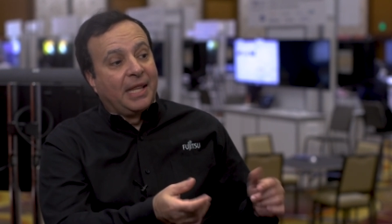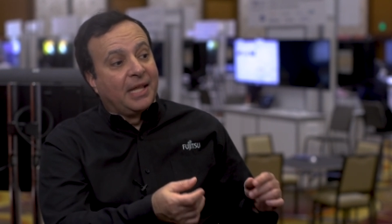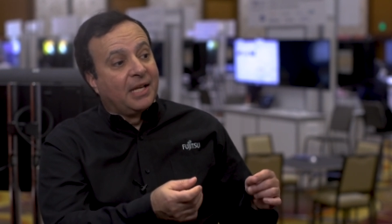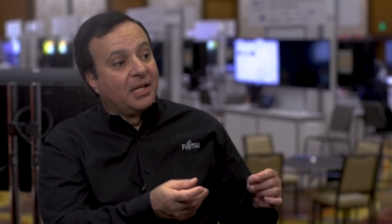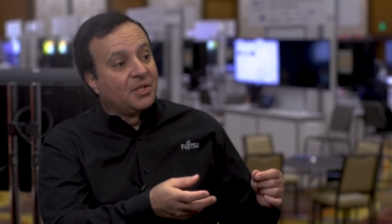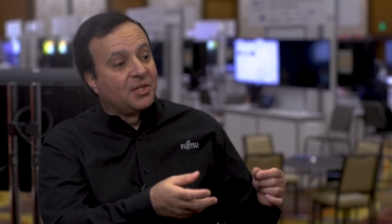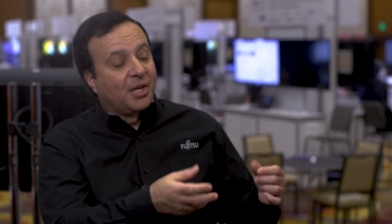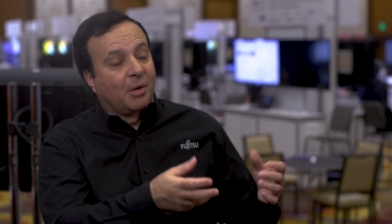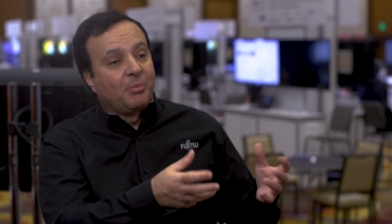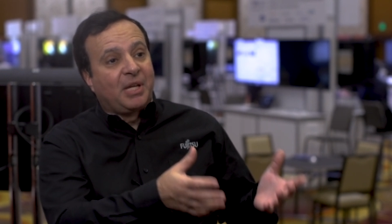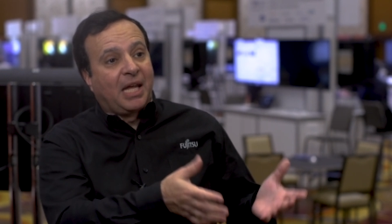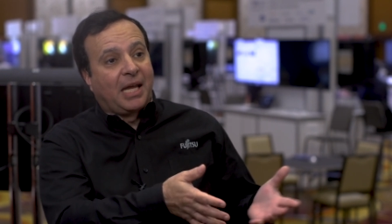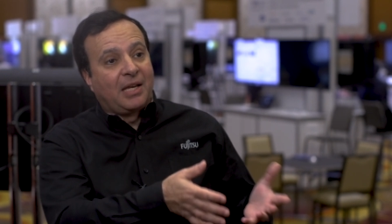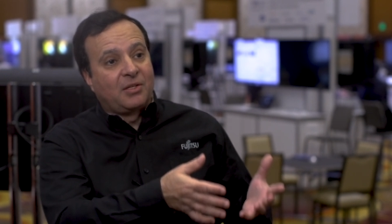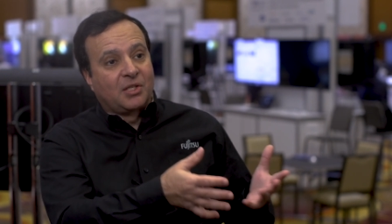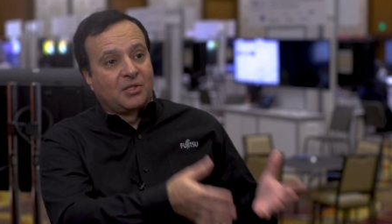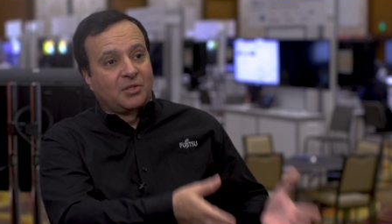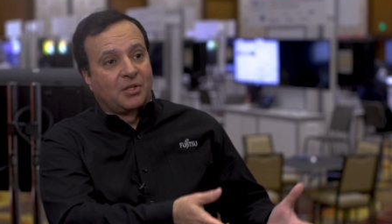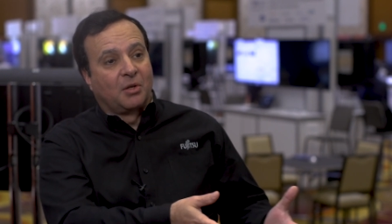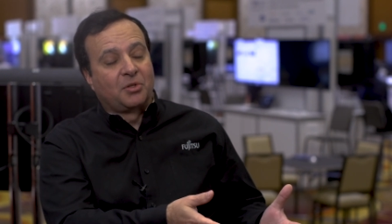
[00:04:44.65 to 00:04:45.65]
And then in some
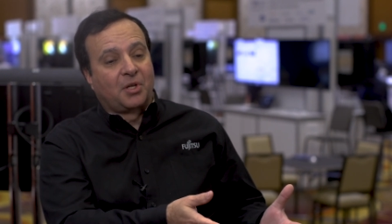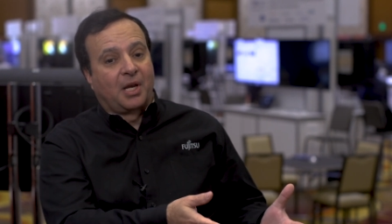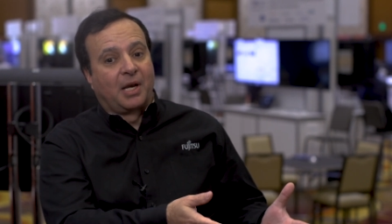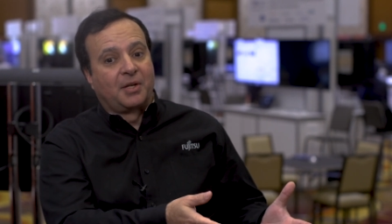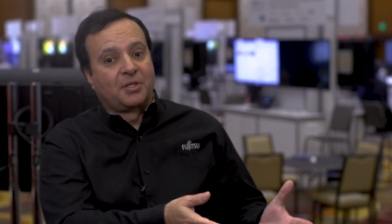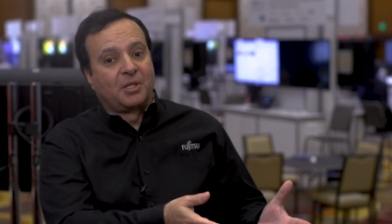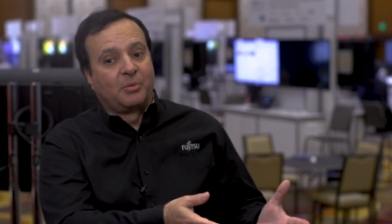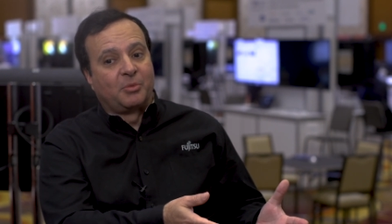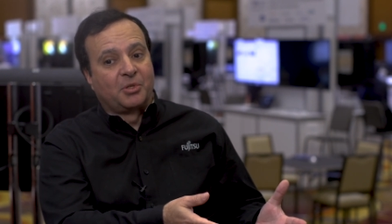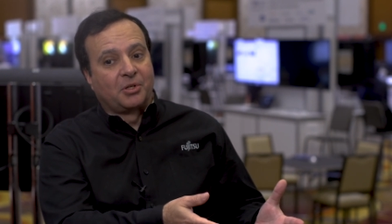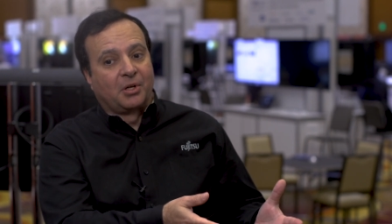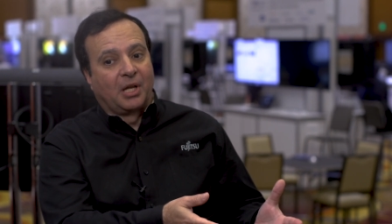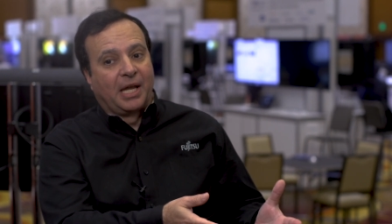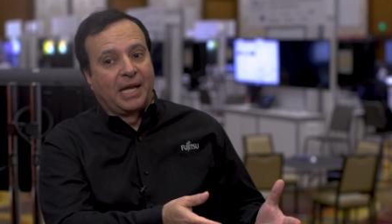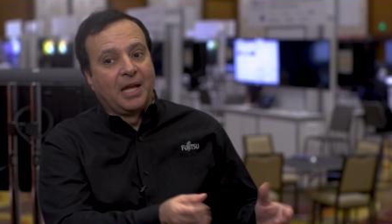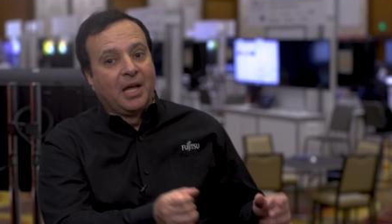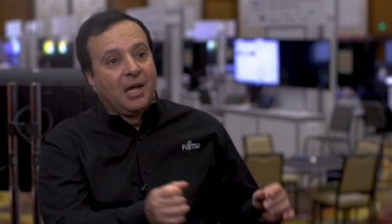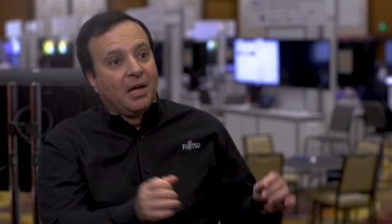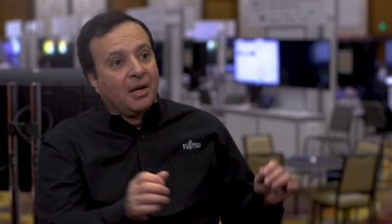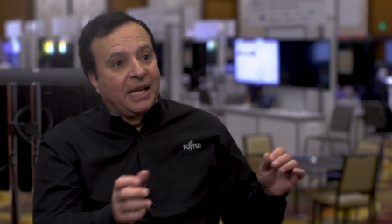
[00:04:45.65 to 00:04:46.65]
cases, those customers are
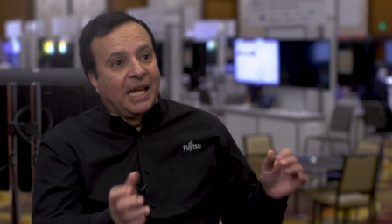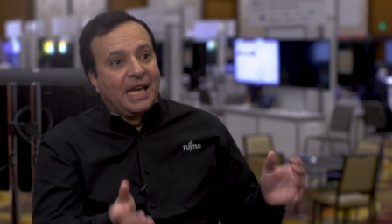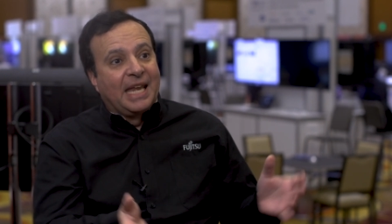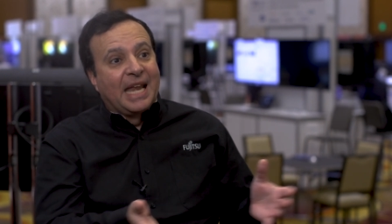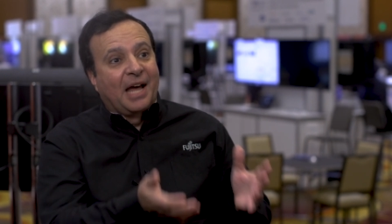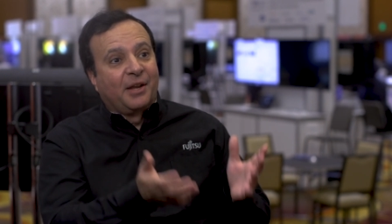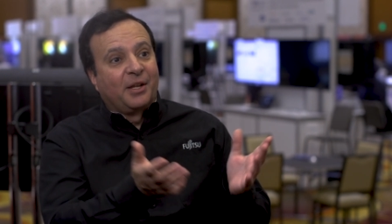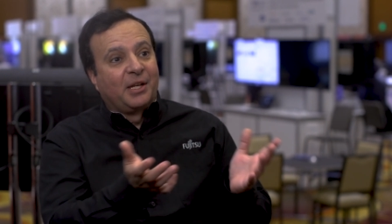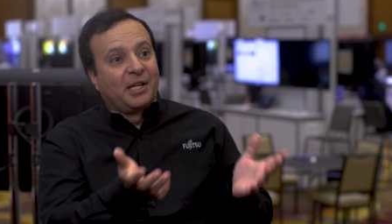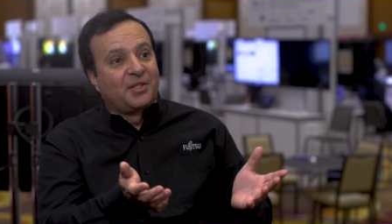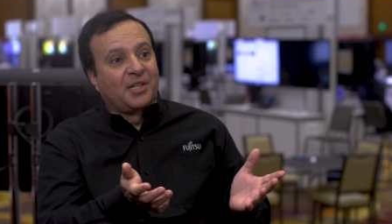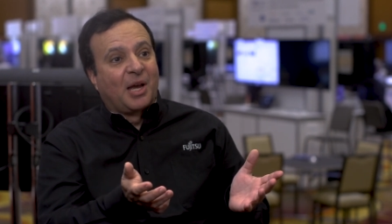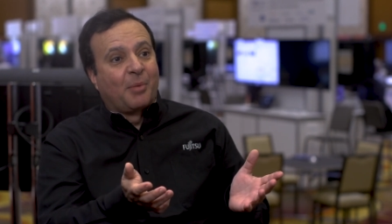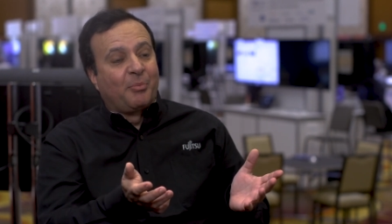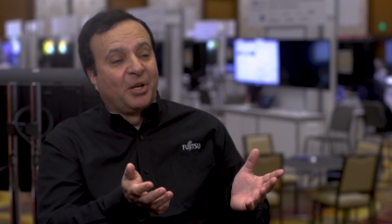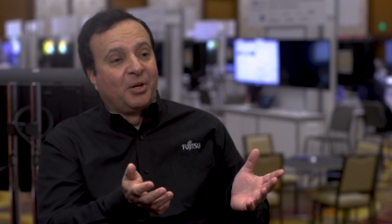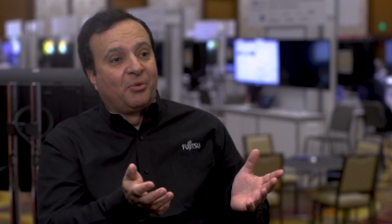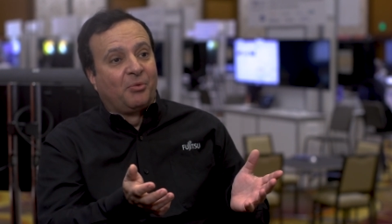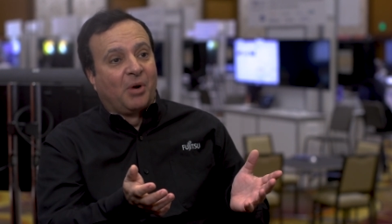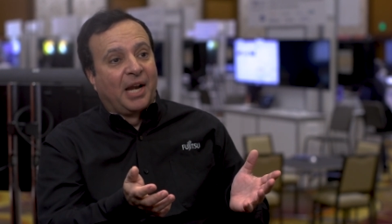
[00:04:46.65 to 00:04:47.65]
like, okay, now that it's
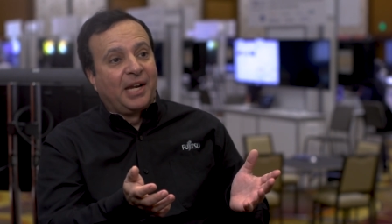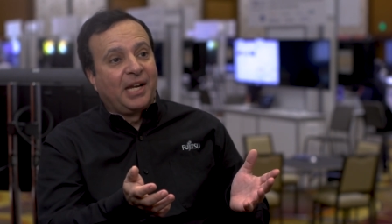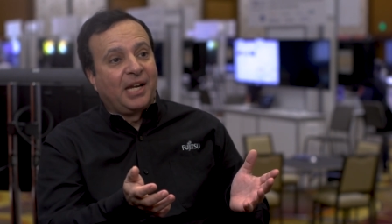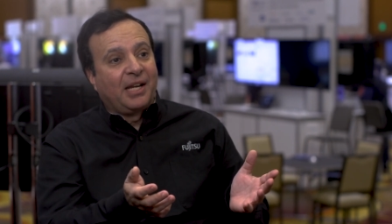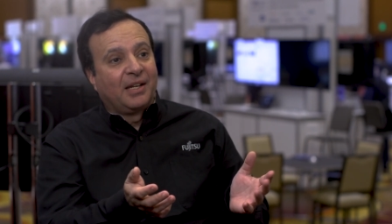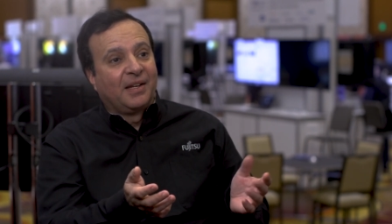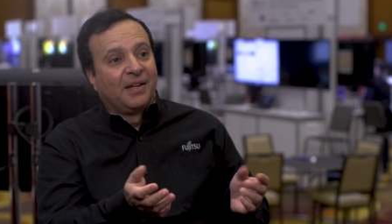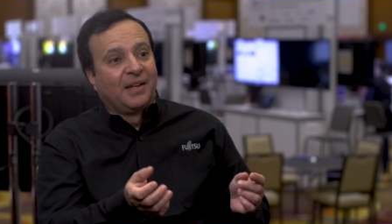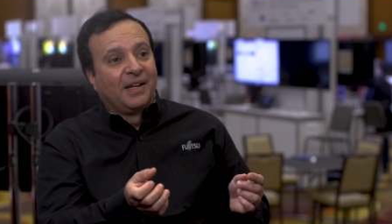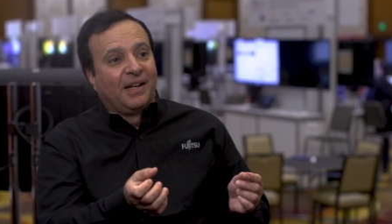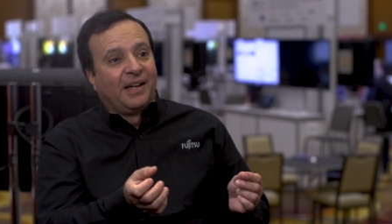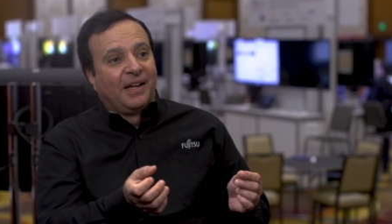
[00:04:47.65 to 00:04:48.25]
up and running,